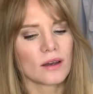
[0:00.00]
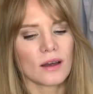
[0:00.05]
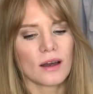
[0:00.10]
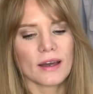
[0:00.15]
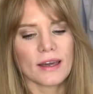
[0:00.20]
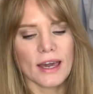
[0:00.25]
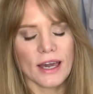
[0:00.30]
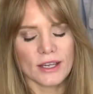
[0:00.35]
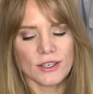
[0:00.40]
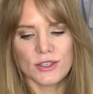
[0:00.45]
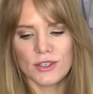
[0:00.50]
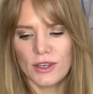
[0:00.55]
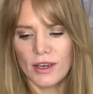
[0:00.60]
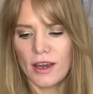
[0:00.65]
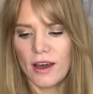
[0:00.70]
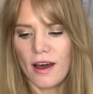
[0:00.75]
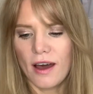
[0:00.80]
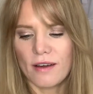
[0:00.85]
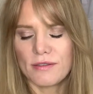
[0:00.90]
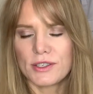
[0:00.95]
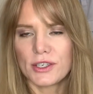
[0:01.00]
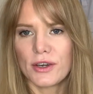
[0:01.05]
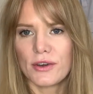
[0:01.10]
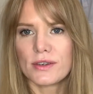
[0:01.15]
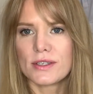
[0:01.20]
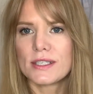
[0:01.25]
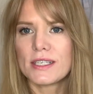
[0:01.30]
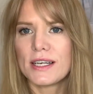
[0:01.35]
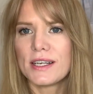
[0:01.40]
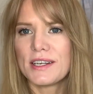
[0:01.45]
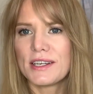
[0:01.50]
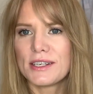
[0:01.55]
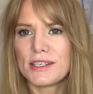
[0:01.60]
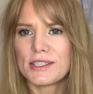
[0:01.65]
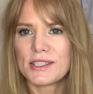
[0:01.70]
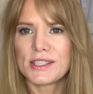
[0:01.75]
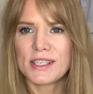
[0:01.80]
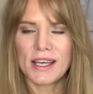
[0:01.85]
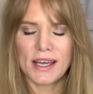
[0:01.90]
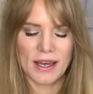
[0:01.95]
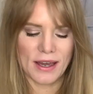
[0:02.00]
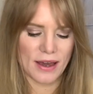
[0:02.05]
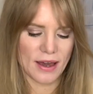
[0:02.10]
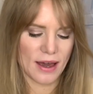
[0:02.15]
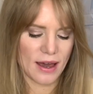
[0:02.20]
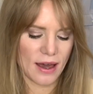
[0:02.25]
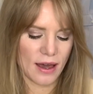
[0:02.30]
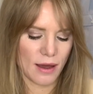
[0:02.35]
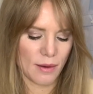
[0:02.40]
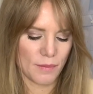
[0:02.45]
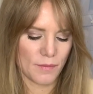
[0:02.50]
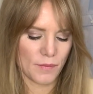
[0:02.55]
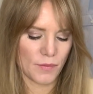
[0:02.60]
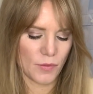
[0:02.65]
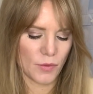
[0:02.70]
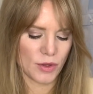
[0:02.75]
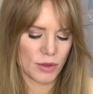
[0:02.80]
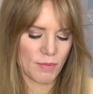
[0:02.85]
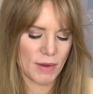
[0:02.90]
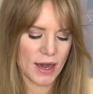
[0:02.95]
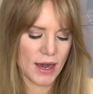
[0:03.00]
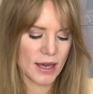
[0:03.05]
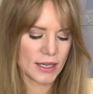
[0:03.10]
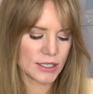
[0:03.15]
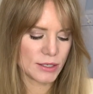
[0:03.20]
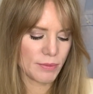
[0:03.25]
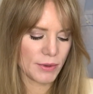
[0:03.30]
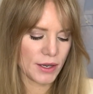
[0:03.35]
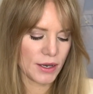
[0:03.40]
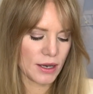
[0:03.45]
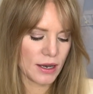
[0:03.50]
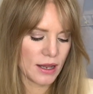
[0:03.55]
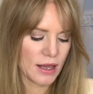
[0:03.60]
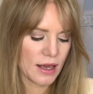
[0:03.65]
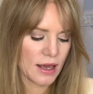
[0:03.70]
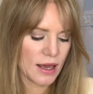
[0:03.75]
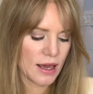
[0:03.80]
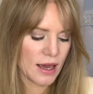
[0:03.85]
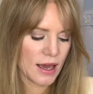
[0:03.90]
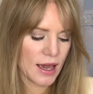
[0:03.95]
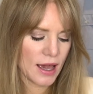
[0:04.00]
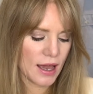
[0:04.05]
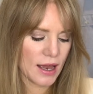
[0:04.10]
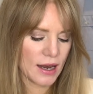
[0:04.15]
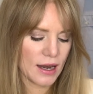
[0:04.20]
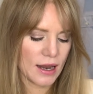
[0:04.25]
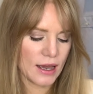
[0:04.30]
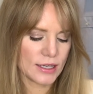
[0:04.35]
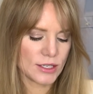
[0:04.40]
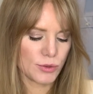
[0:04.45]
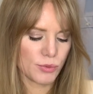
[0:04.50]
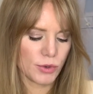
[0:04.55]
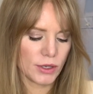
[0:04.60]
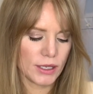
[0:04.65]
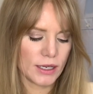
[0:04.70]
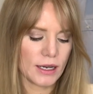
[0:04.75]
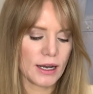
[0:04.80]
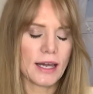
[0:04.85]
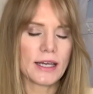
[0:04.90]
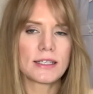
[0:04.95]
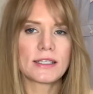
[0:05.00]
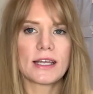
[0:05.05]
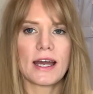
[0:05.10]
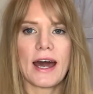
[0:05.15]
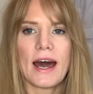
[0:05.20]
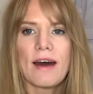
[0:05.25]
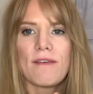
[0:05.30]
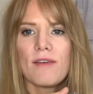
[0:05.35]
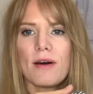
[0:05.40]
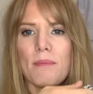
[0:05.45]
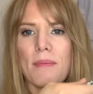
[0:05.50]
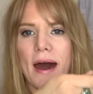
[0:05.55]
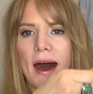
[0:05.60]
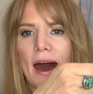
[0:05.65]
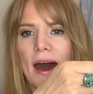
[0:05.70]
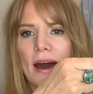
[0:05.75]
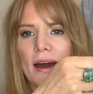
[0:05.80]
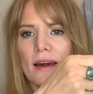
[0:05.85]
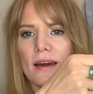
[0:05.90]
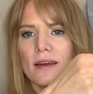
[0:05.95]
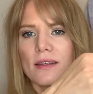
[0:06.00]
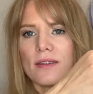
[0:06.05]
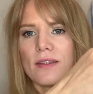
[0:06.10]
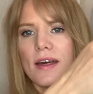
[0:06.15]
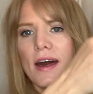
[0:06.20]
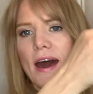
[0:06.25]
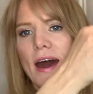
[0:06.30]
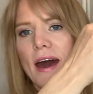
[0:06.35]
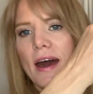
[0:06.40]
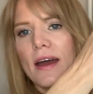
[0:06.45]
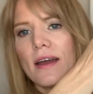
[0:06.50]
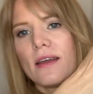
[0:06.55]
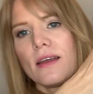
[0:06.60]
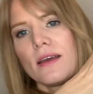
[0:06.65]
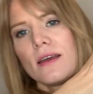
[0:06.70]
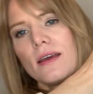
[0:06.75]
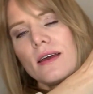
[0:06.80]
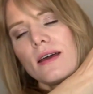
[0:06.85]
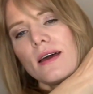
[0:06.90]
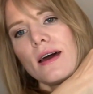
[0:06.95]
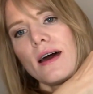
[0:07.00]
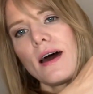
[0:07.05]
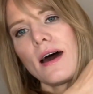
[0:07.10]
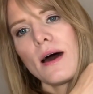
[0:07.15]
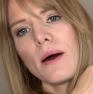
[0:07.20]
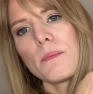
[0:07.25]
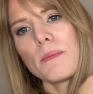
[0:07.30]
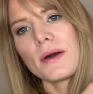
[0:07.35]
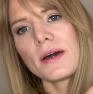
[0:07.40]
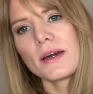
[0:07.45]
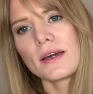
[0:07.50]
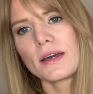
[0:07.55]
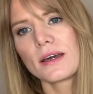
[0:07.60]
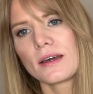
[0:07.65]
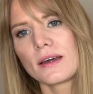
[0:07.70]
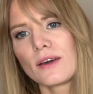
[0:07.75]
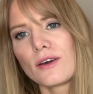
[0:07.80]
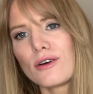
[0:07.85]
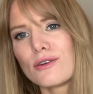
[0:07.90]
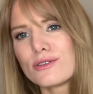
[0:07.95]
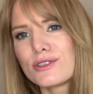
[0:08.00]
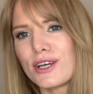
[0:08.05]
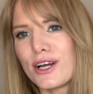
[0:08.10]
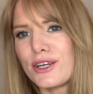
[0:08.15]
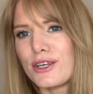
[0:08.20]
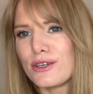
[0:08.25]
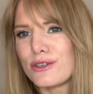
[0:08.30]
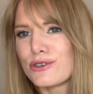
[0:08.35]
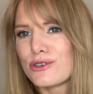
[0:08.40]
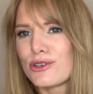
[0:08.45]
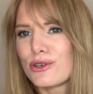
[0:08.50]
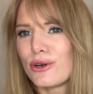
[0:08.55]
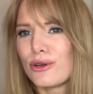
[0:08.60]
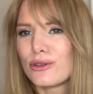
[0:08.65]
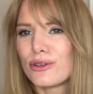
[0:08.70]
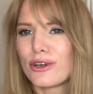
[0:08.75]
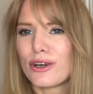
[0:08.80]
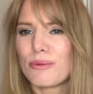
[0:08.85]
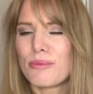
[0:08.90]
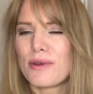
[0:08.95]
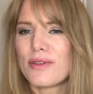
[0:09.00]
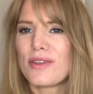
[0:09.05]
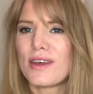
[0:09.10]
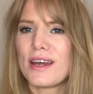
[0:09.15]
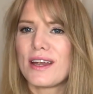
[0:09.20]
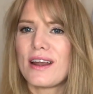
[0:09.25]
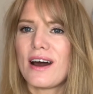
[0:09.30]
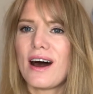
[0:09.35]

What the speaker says: Occasionally I'll have to go to dinners with my husband, and it's really nice to have a bag that goes on your shoulder, but then